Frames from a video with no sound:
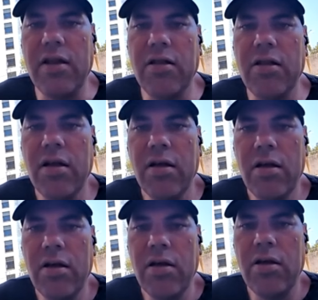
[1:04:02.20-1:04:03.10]
in
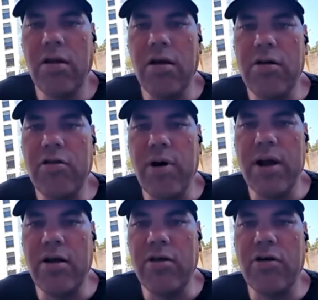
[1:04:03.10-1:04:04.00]

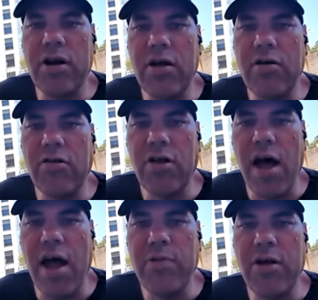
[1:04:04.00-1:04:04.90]
20 or 30 years
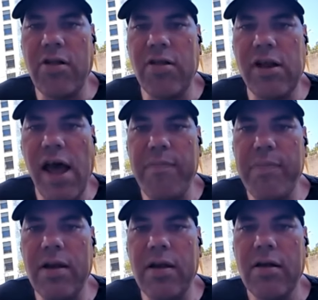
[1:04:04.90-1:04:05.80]
time, just as it
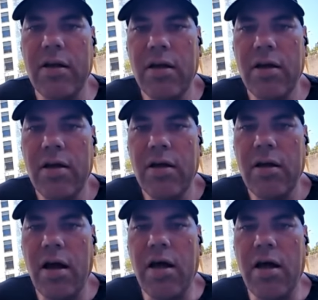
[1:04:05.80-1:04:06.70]
happened
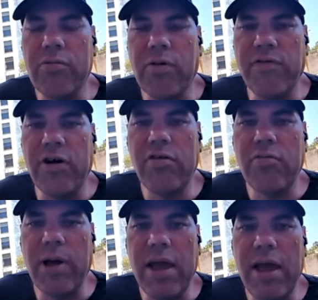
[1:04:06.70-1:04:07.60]
the reverse
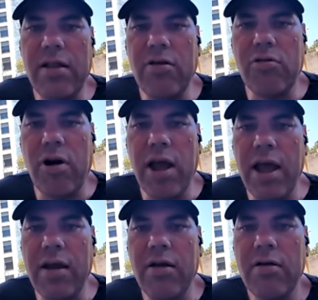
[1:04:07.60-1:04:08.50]
way in
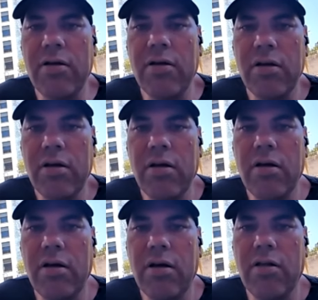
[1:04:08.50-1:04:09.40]
Ukraine,
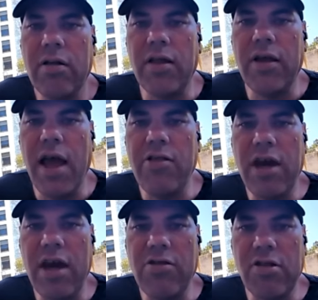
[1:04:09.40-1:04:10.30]
that the
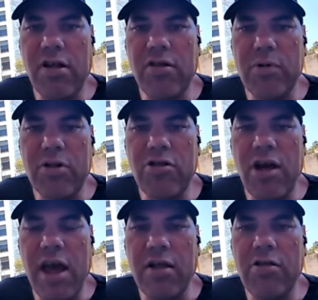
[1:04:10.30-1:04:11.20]
education system was
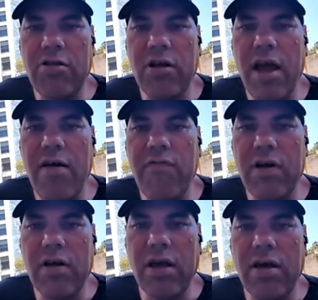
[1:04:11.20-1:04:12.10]
changed. And I have
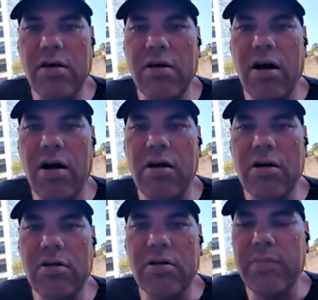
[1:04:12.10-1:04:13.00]
like a good
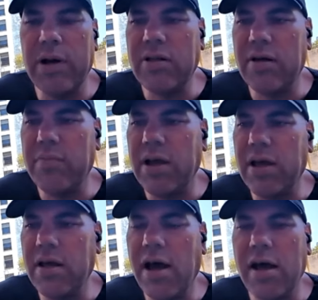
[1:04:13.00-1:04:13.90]
article about that by
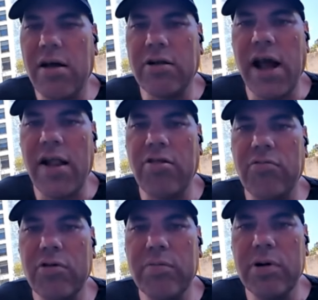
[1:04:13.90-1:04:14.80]
a guy called
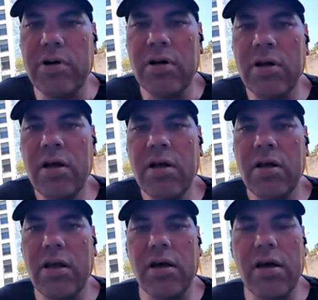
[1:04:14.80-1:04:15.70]
Katsaruba,
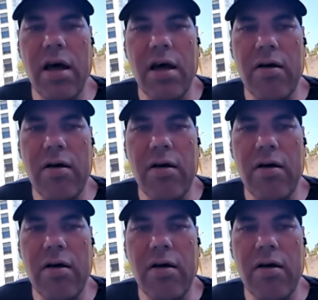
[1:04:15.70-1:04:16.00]
like a